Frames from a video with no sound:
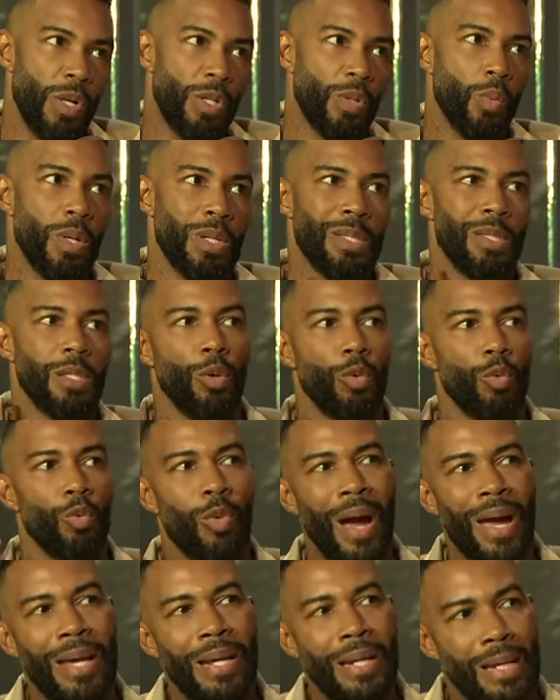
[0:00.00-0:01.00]
which was the
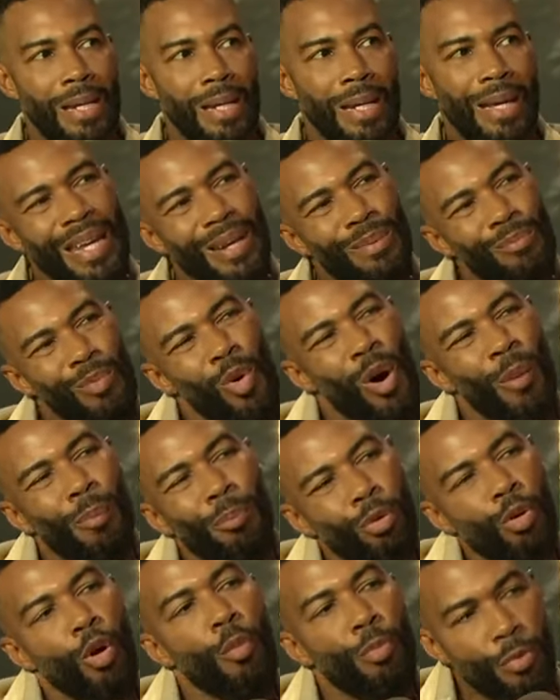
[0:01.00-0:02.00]
right and more
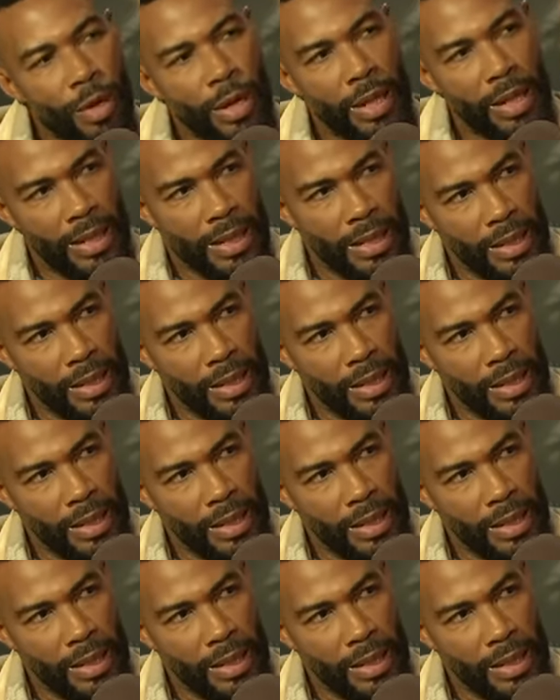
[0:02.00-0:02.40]
appropriate